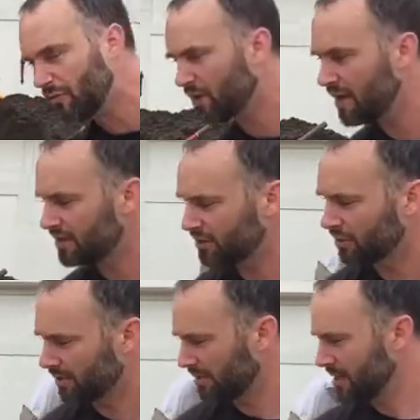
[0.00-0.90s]
fertilizer,
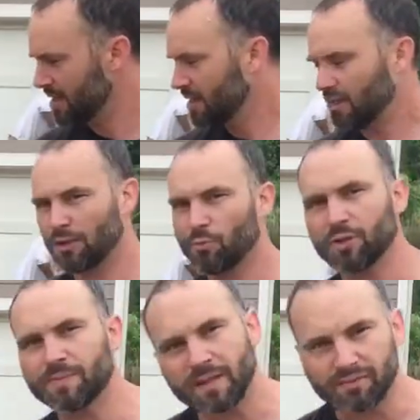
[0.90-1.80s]
a little more
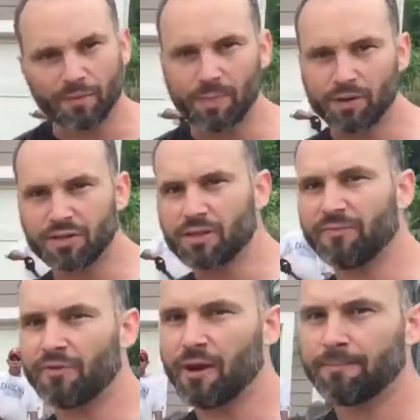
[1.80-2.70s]
expensive to purchase up
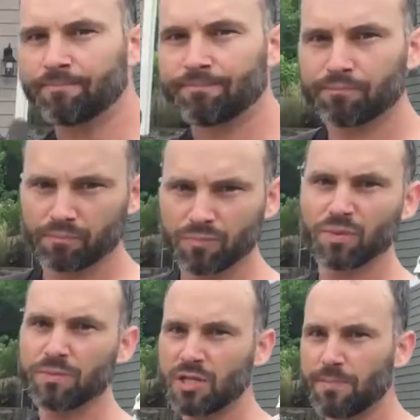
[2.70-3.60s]
front,
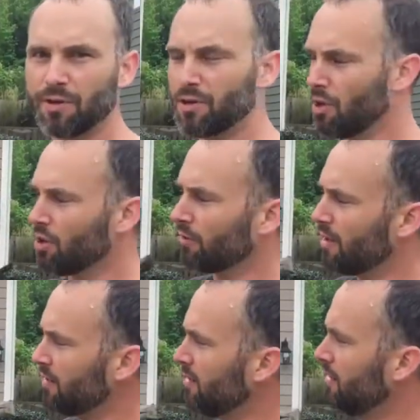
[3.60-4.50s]
cheaper in the long
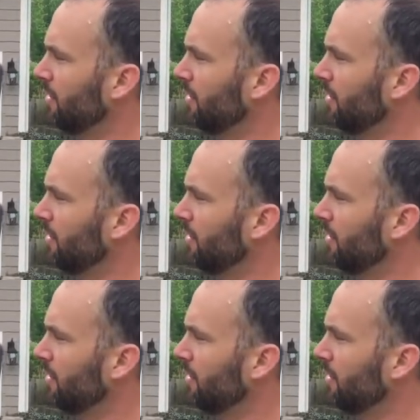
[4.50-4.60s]
run.